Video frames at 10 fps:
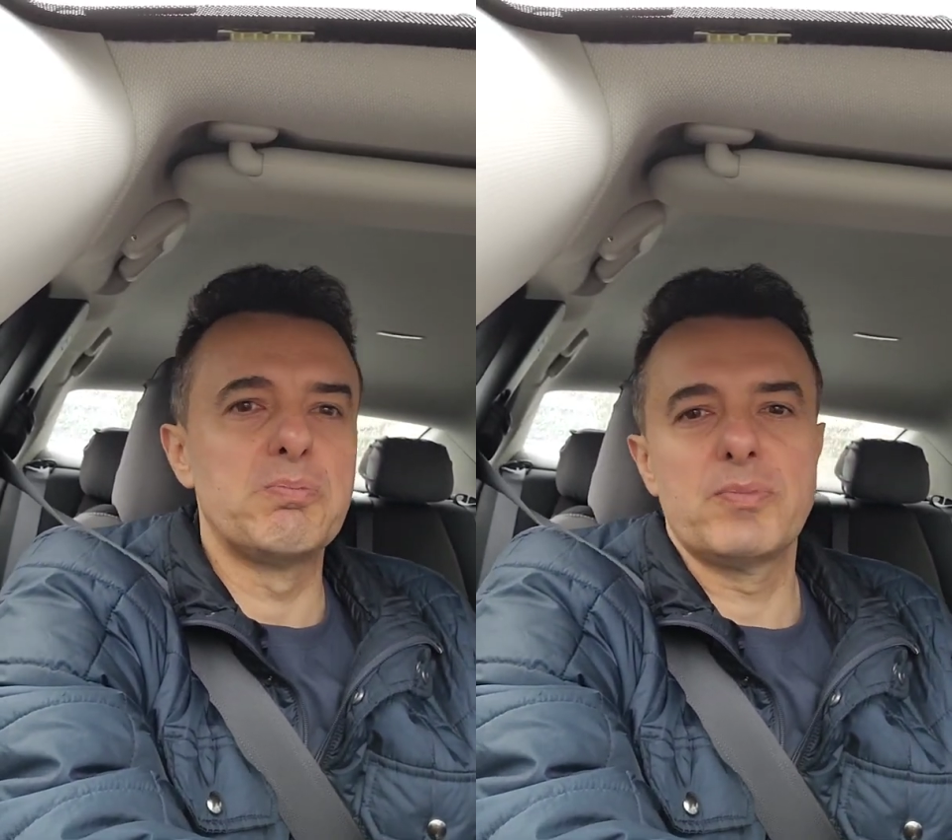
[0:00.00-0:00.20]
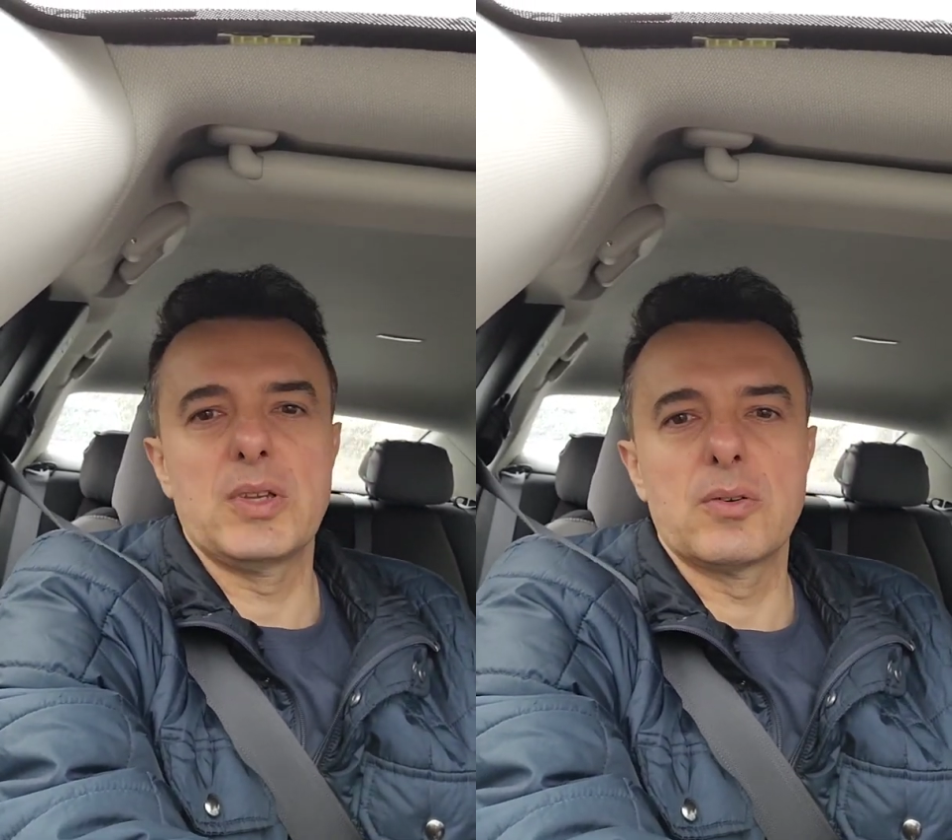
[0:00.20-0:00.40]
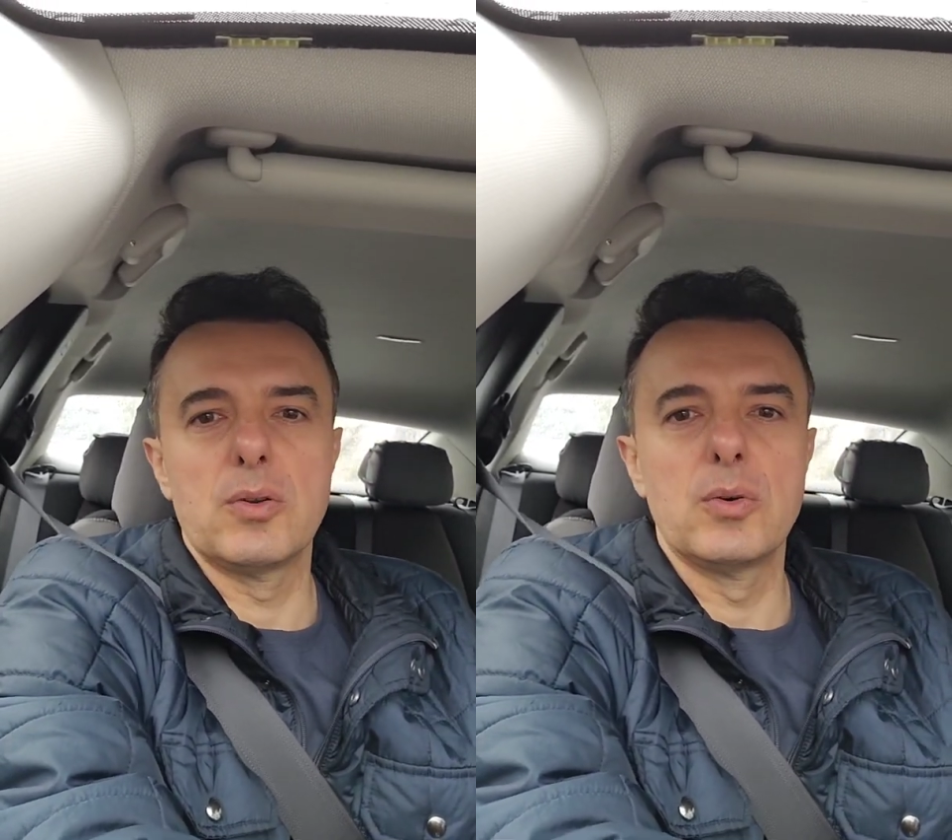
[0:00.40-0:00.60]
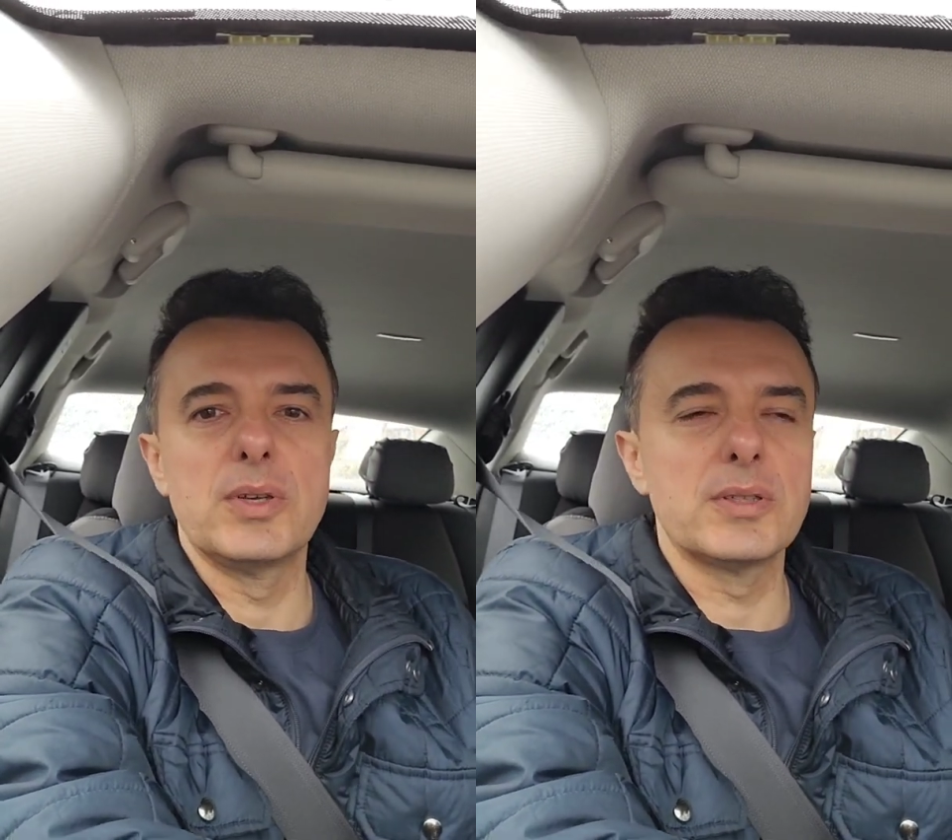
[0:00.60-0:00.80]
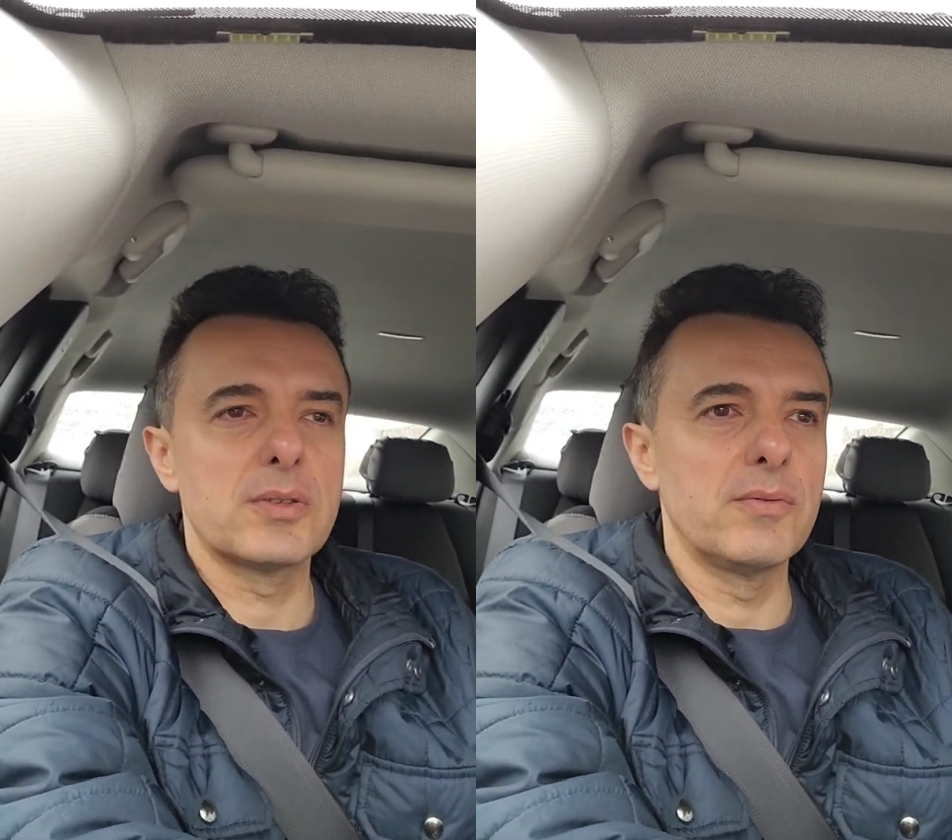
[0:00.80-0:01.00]

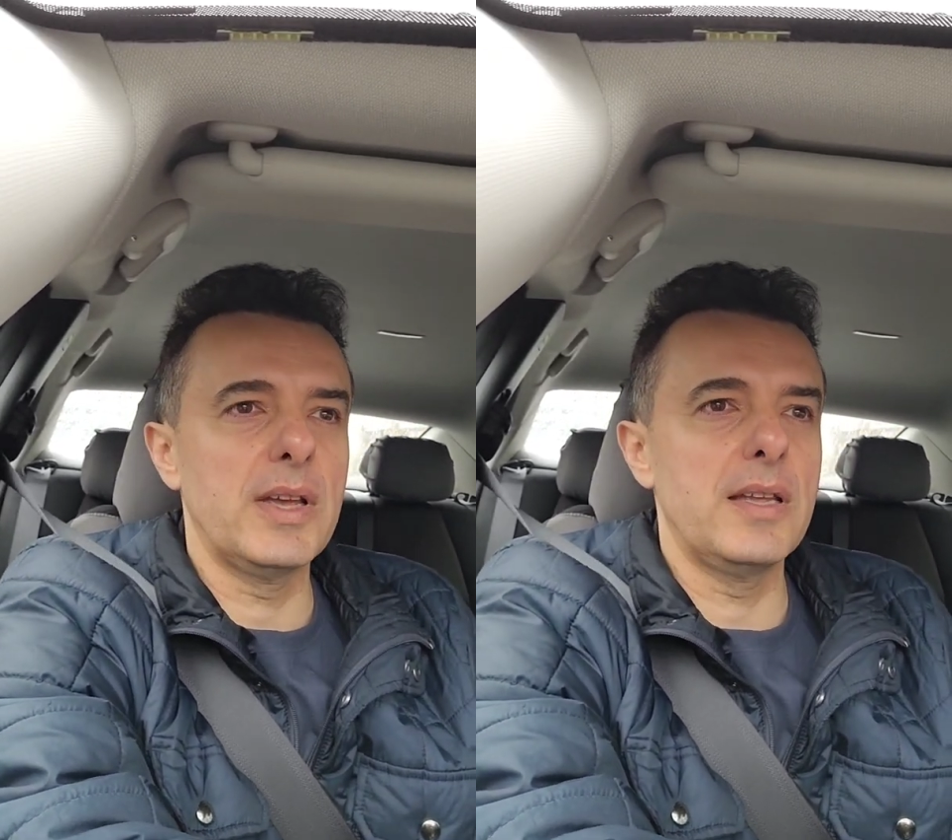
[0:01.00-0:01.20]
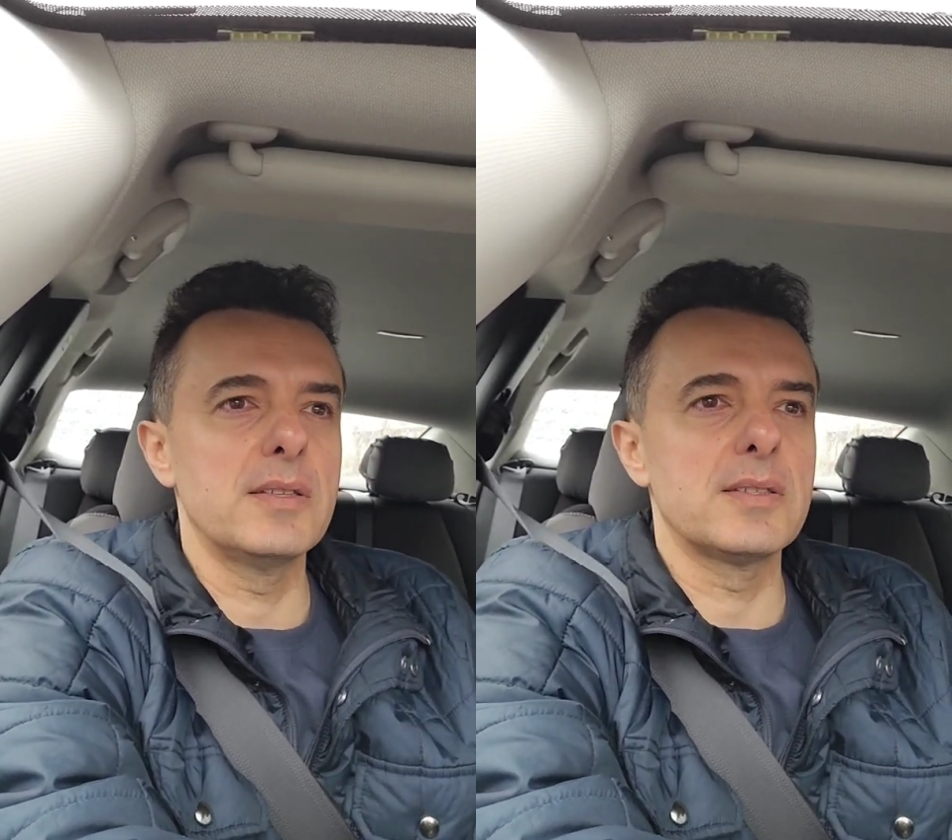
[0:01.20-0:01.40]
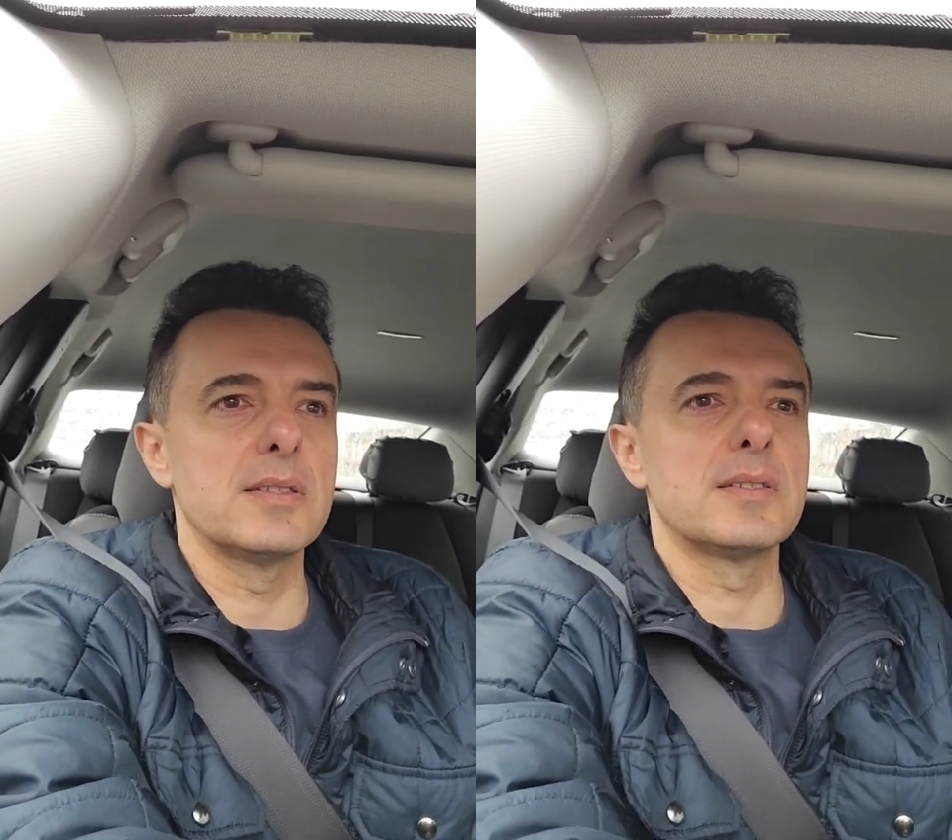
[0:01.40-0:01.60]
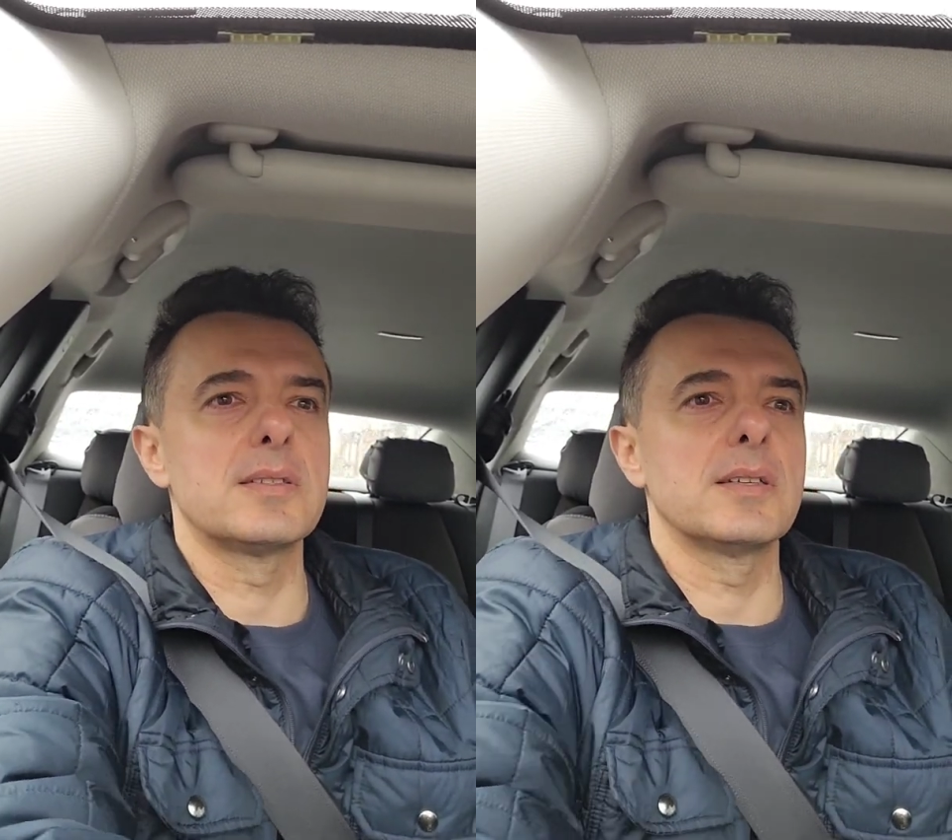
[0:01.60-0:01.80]
lawyers, conveyancers.